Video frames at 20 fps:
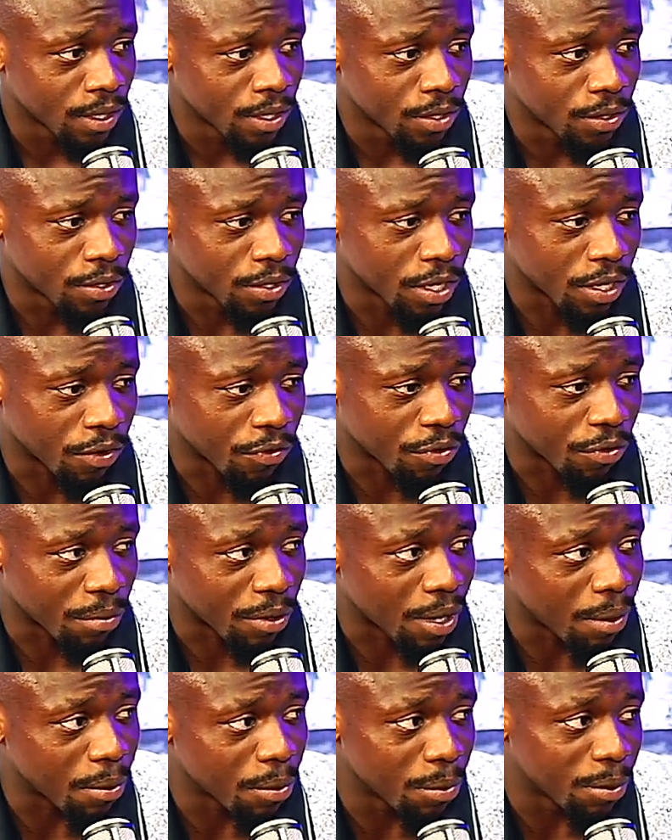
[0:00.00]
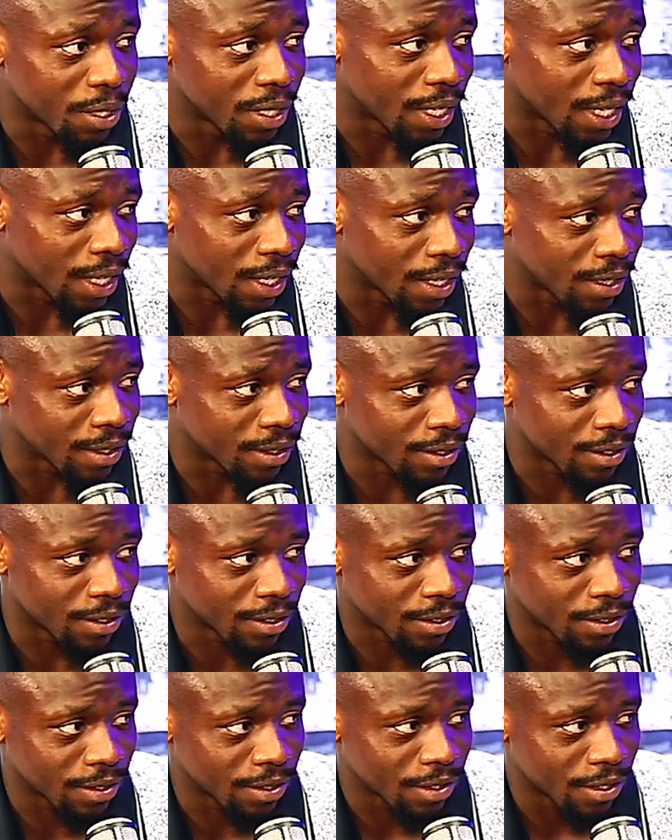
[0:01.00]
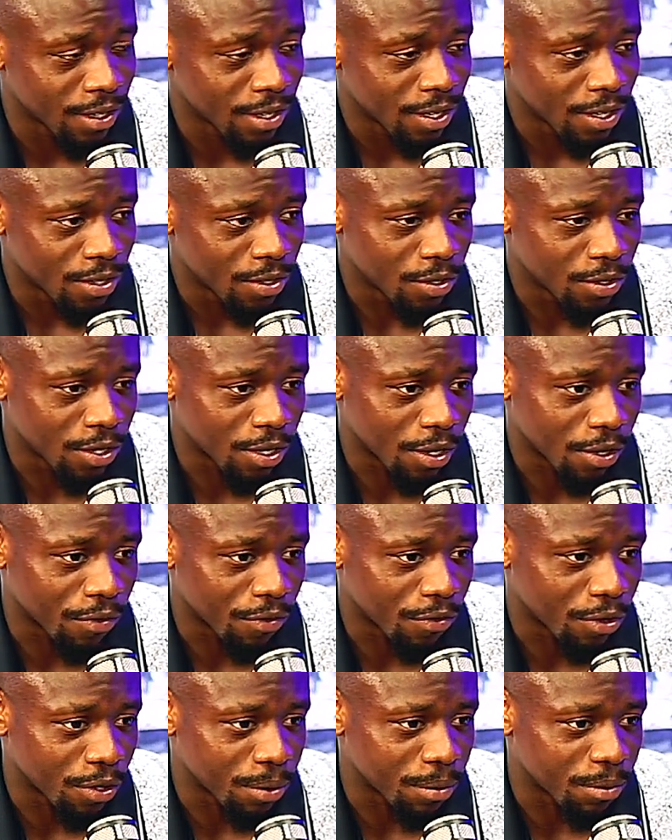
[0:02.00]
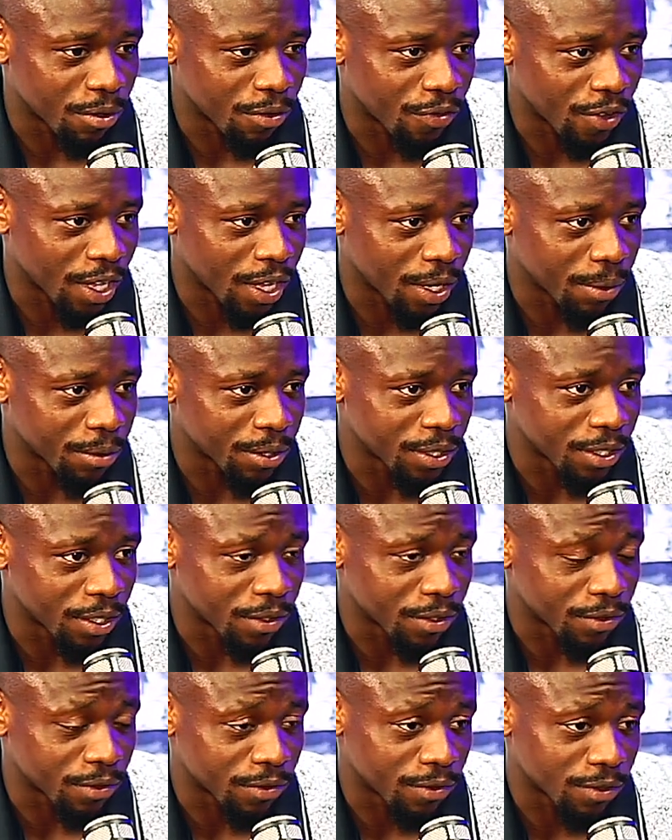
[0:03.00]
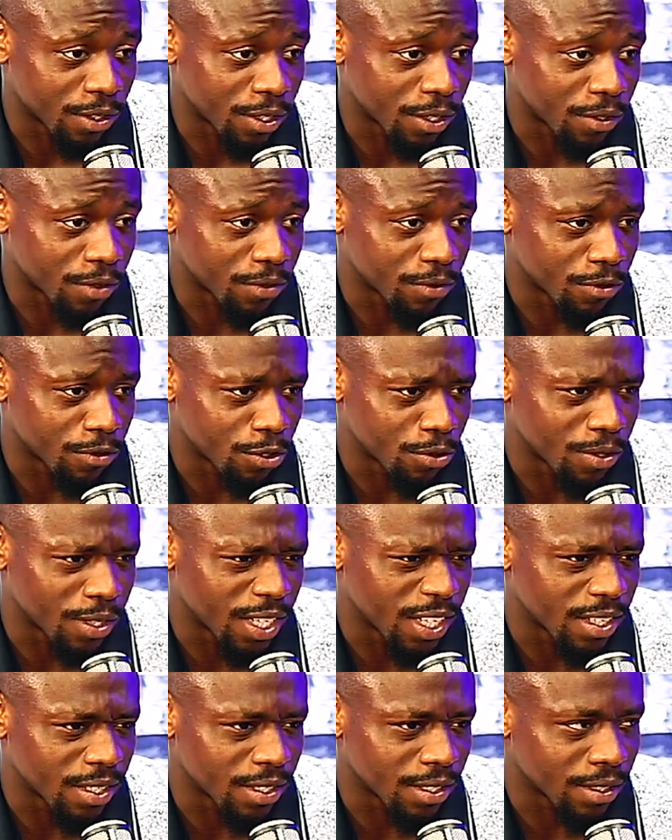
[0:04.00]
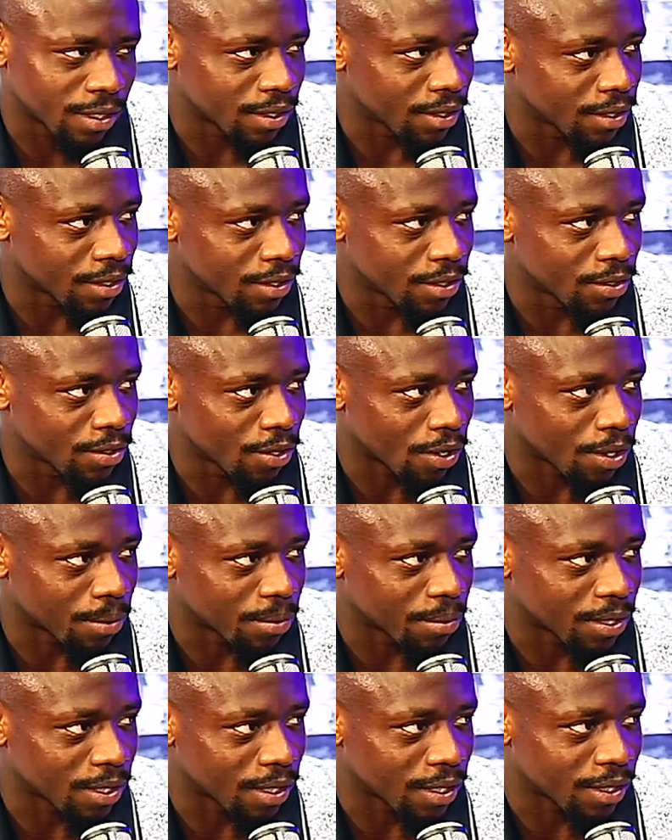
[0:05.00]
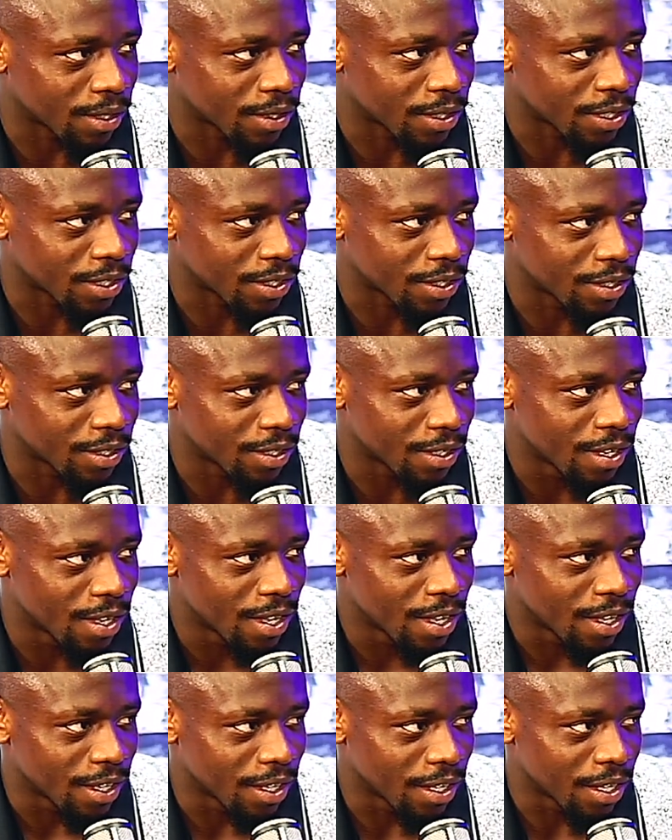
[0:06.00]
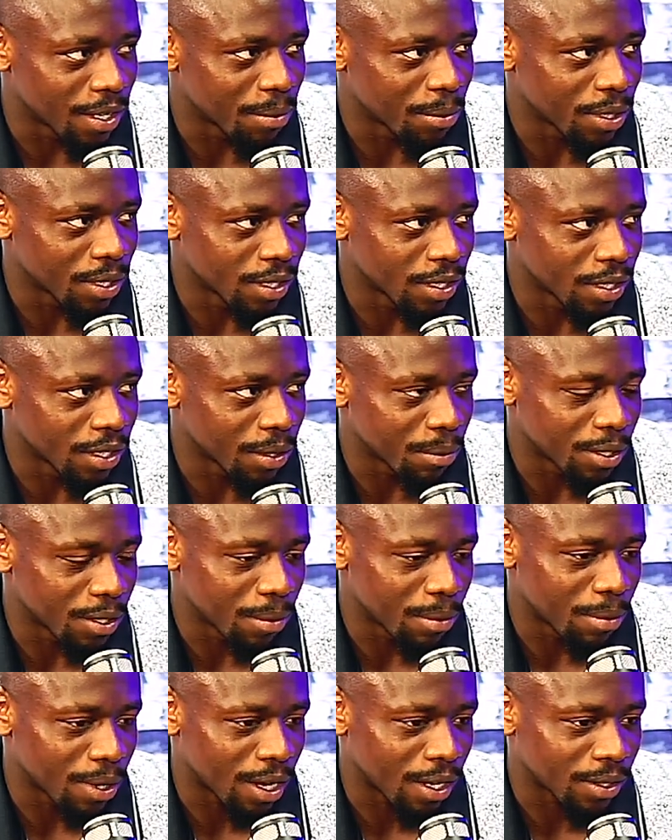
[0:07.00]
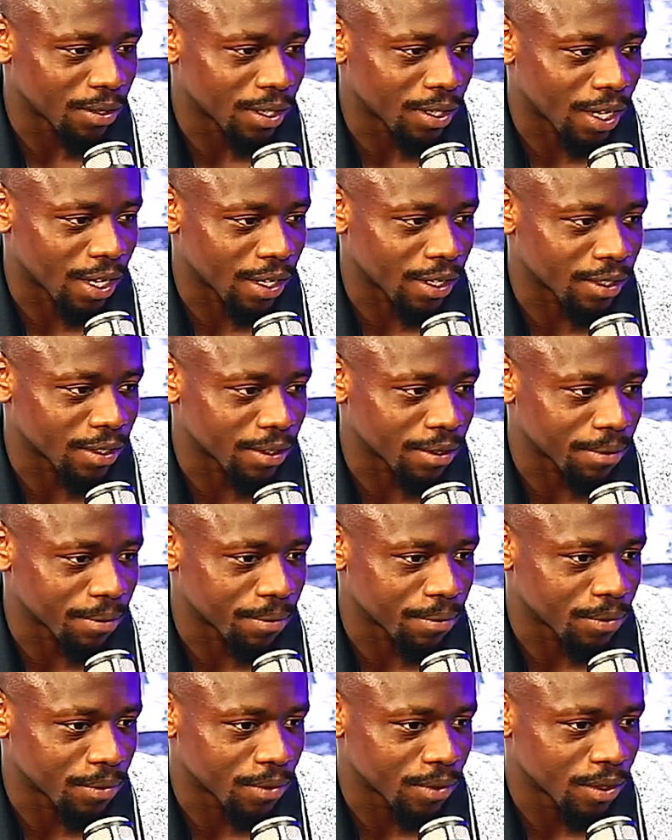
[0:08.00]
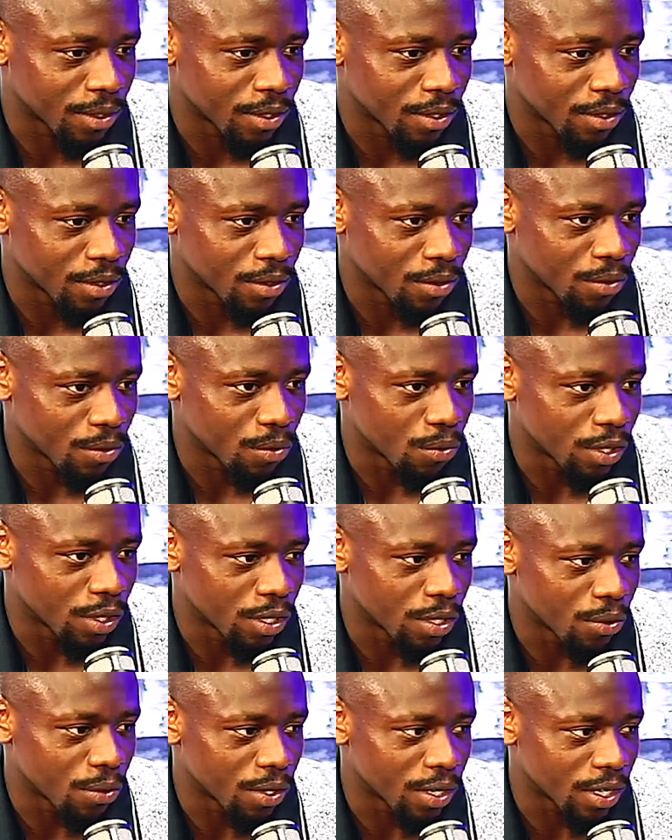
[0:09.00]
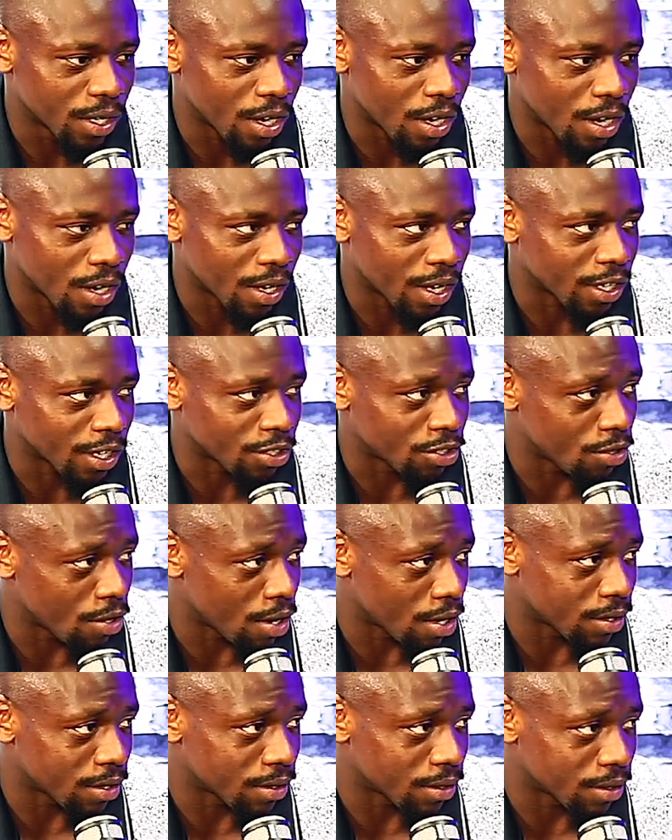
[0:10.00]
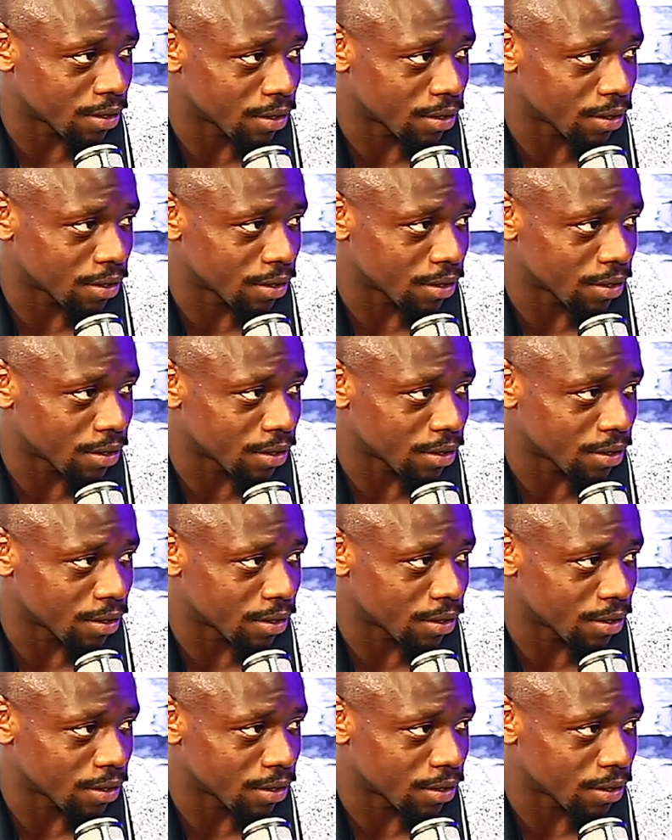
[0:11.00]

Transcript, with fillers: you come from humble beginnings, you come from a family of of uniqueness, you know what I'm saying? Just give me a little bit about like really where it all got started.